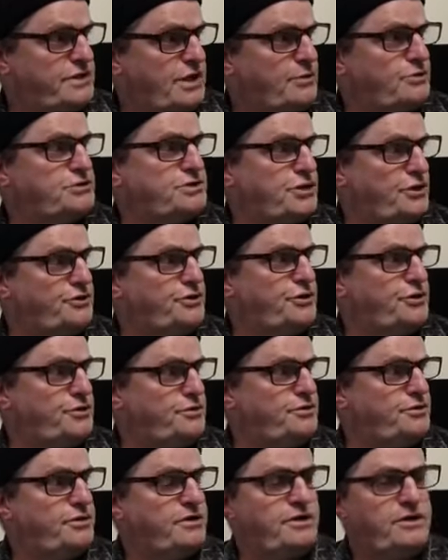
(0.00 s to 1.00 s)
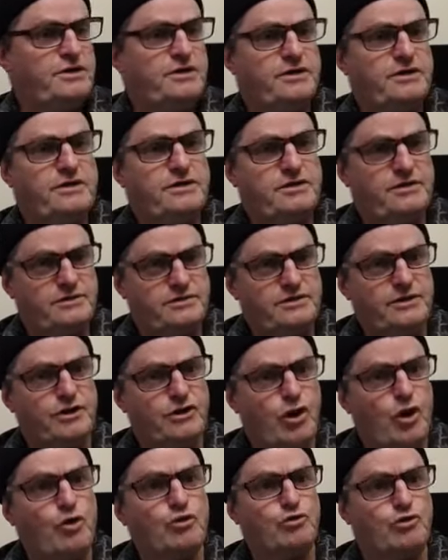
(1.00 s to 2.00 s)
They will tell you the
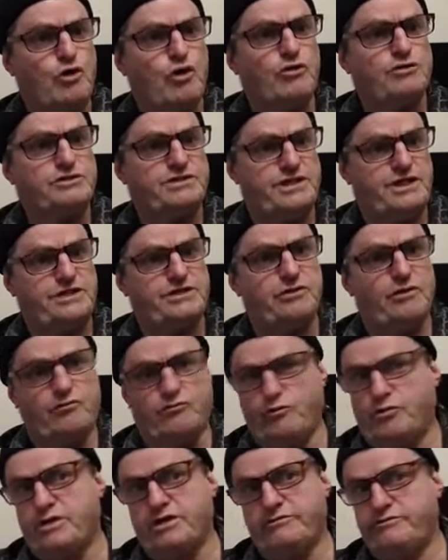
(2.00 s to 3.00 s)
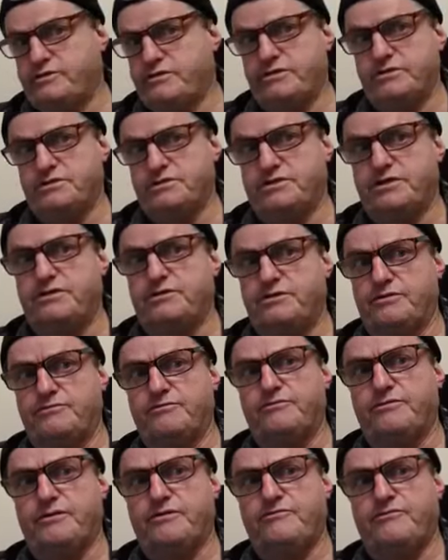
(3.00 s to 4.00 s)
gold content of whatever it is that
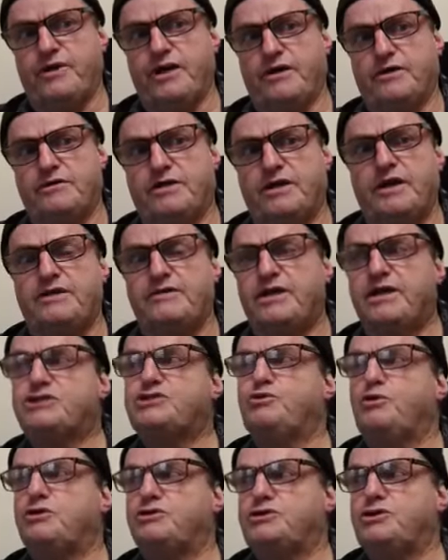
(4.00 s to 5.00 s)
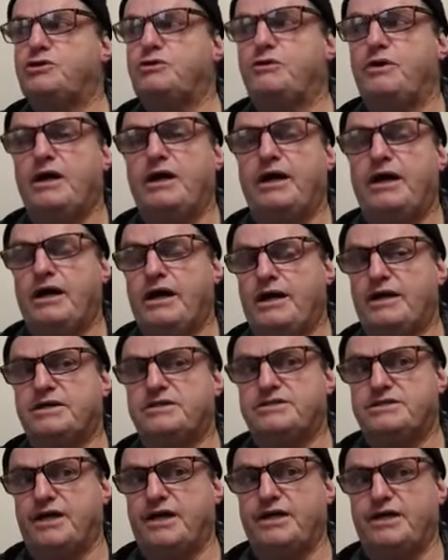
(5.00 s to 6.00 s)
you've found. That's what to
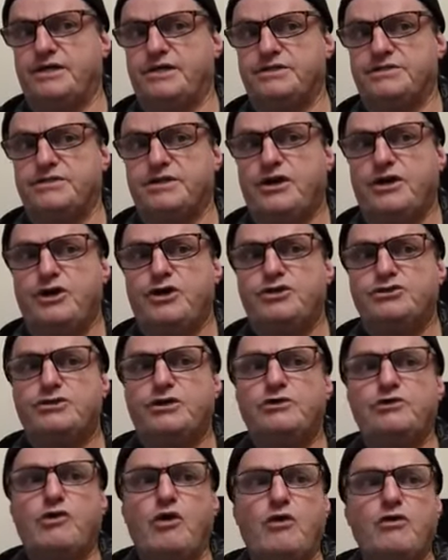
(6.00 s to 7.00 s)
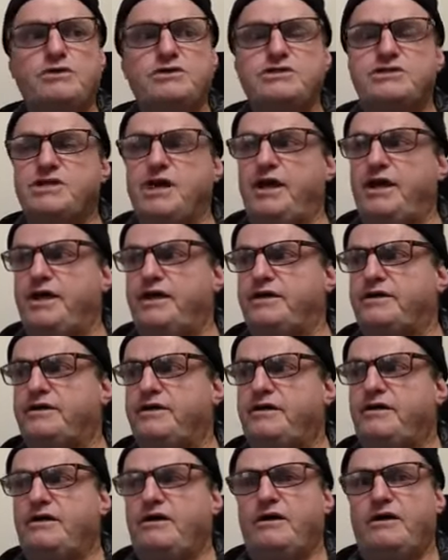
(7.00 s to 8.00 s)
assayers. So God's
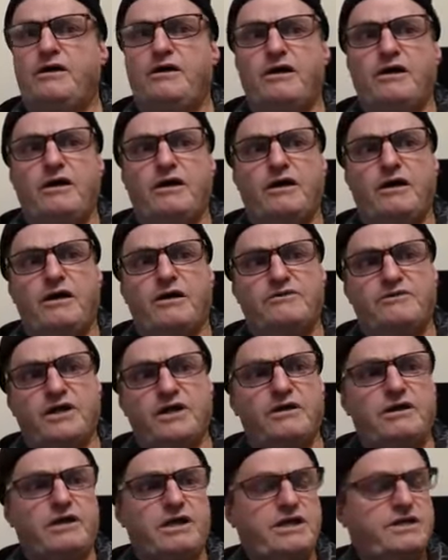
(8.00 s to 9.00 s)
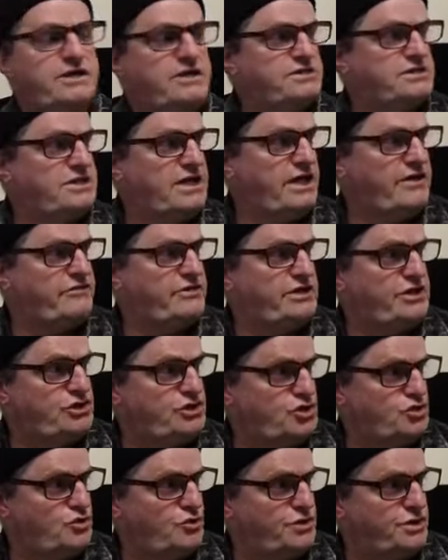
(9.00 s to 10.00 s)
saying that he doesn't have
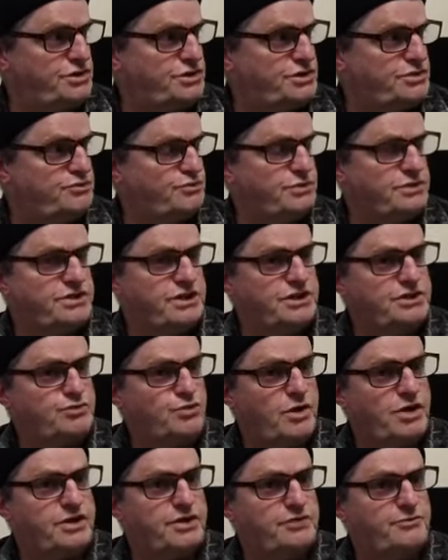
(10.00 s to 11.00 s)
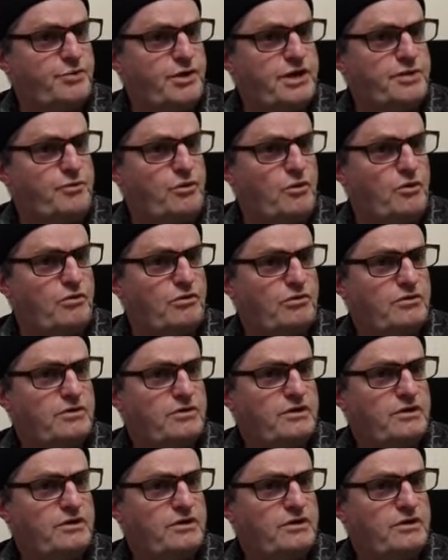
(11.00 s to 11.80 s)
any choice with these wicked people.